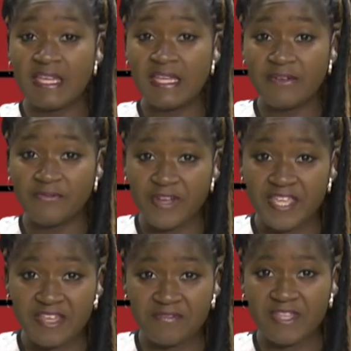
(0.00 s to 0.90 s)

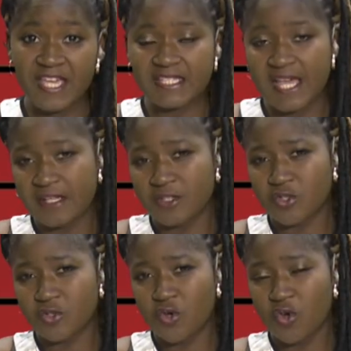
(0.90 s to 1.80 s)
forgiveness, and
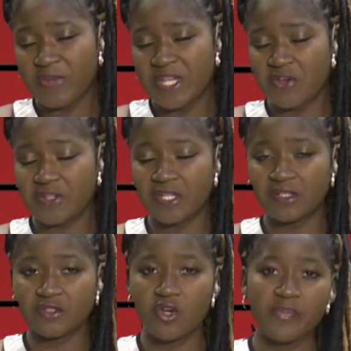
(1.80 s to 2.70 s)
so many other
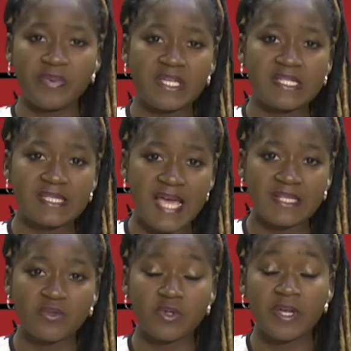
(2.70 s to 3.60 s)
topics
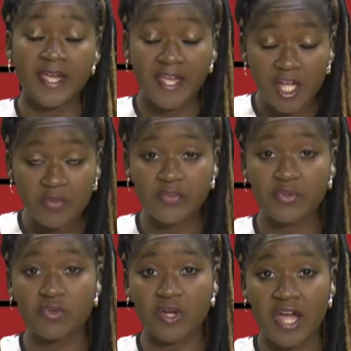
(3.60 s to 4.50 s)
that will help
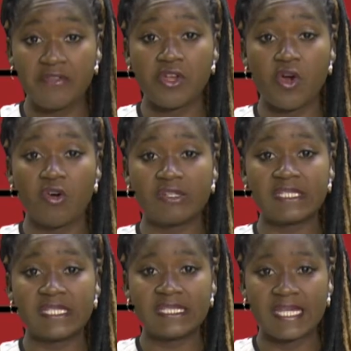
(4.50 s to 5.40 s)
you carry on
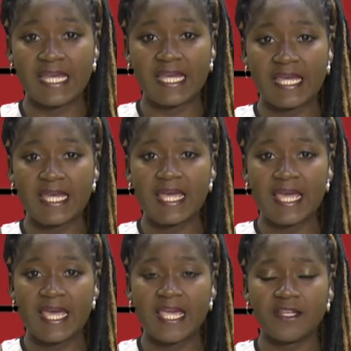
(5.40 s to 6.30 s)
the day
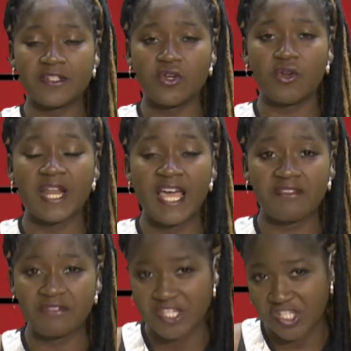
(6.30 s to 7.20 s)
and your
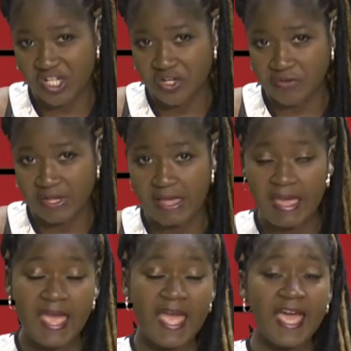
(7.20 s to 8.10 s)
life in general.
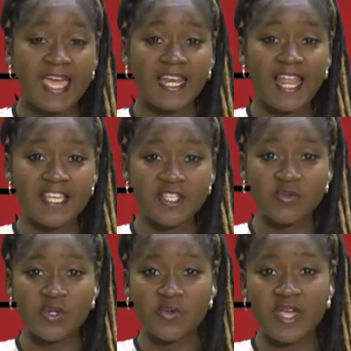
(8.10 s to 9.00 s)
And last
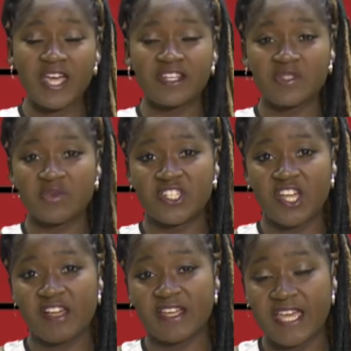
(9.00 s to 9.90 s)
week we had a
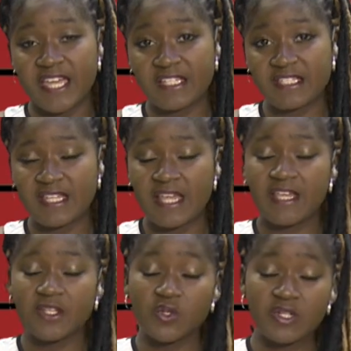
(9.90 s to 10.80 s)
special guest.
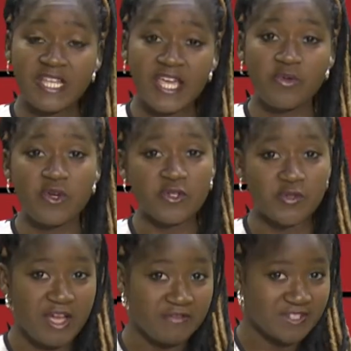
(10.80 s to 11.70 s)
Today we
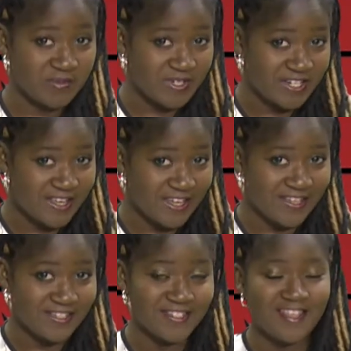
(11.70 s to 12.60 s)
also have a special
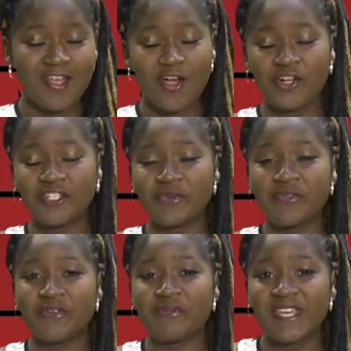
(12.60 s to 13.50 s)
guest all the way
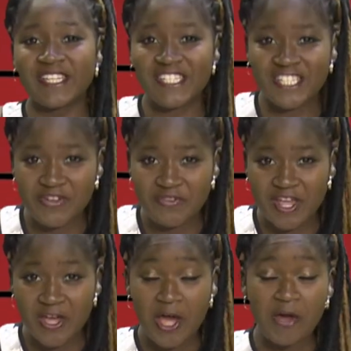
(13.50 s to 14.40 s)
from
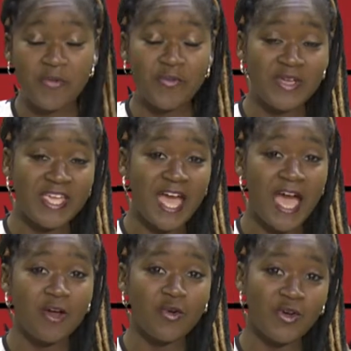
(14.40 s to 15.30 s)
Nigeria, and we
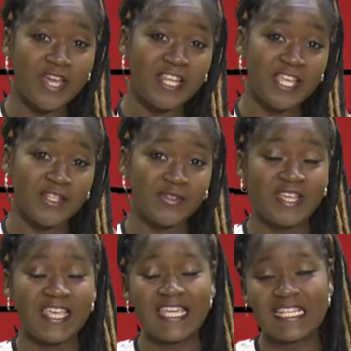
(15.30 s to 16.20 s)
are going into
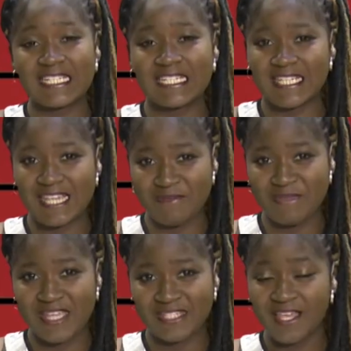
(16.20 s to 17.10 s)
the
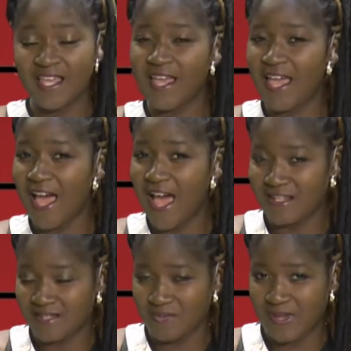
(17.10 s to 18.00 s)
entertainment
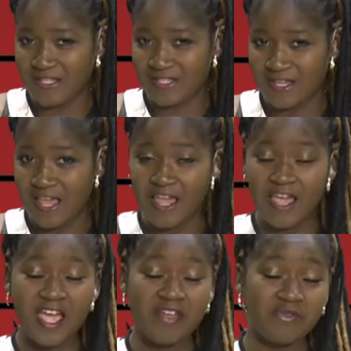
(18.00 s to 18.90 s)
aspects.
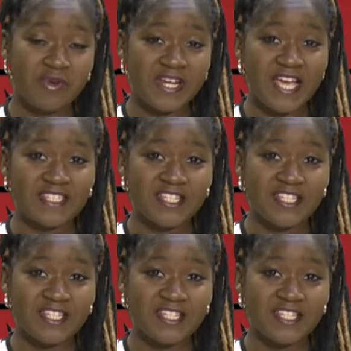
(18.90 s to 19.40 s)
Everyone has a